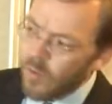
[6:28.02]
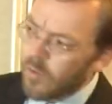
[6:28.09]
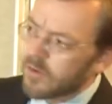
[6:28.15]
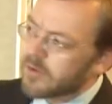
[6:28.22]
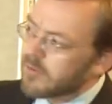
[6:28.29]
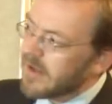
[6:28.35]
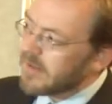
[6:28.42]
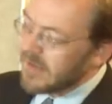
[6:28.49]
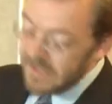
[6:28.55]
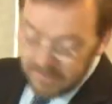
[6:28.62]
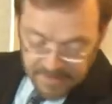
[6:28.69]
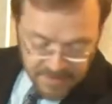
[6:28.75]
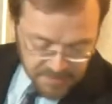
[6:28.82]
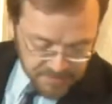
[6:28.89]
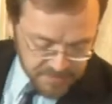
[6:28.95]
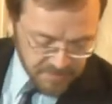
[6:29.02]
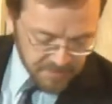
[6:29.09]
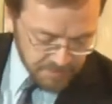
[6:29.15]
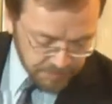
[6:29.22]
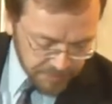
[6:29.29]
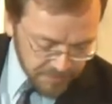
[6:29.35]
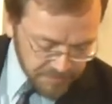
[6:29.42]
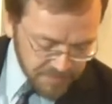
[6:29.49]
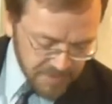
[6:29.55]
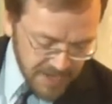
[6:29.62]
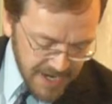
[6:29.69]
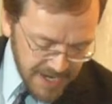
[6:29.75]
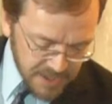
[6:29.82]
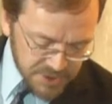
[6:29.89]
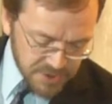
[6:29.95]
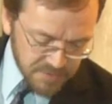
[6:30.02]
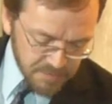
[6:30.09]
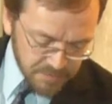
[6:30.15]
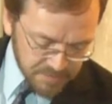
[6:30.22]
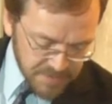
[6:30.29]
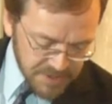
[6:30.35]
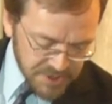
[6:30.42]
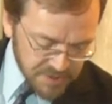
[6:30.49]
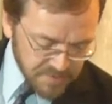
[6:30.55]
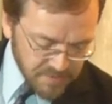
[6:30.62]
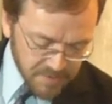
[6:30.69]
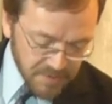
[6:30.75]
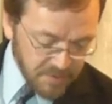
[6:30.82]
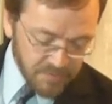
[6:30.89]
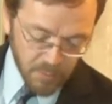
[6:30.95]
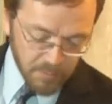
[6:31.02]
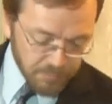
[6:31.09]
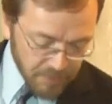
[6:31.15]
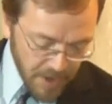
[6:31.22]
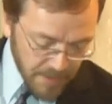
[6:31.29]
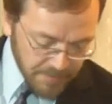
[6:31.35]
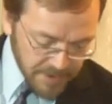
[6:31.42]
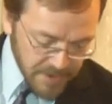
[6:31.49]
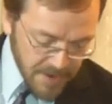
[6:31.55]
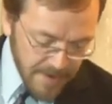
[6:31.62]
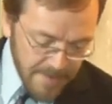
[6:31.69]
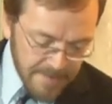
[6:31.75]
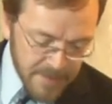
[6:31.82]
order as he lists his person, actions, possessions, and his whole property